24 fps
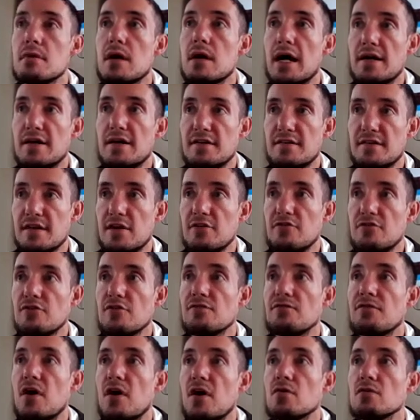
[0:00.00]
I just said
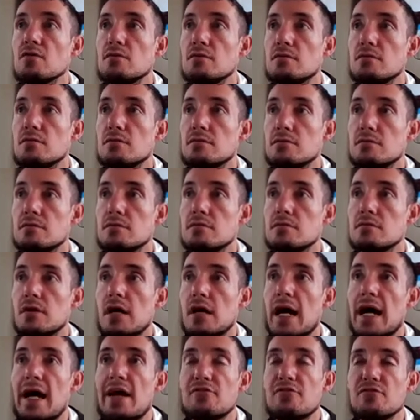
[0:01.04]
your phone.
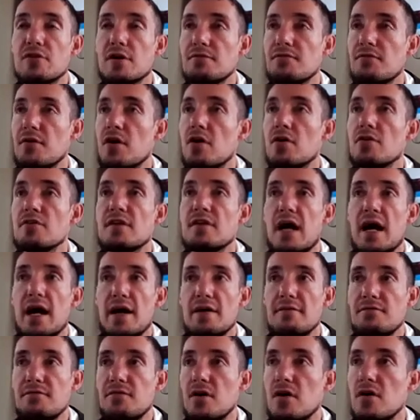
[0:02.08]
Android phones,
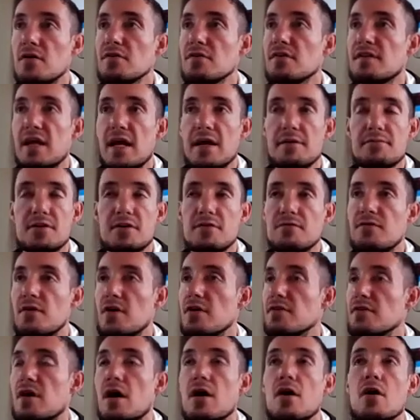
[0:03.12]
iPhones, Samsung
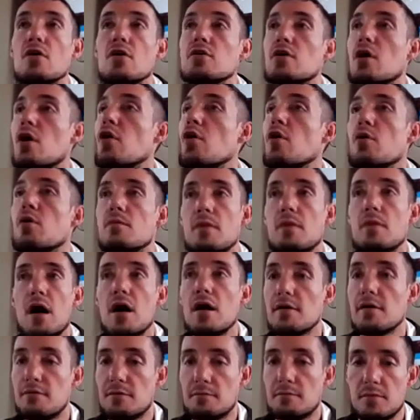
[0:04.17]
phones, all of
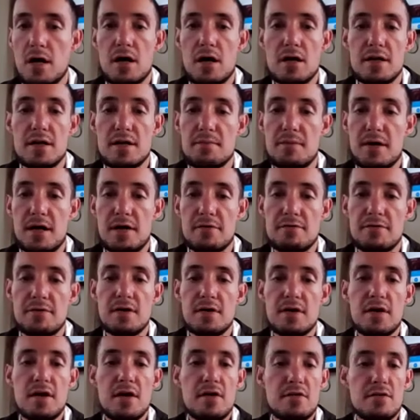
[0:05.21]
them, all the above.
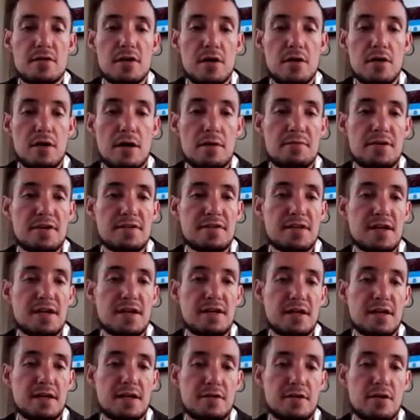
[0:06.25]
So I'm just going to
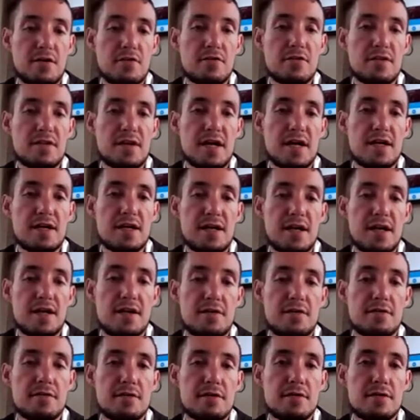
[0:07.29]
click don't sign
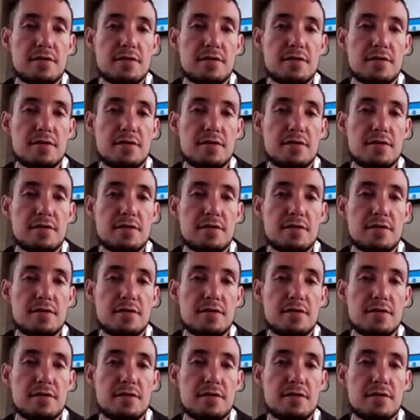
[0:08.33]
in.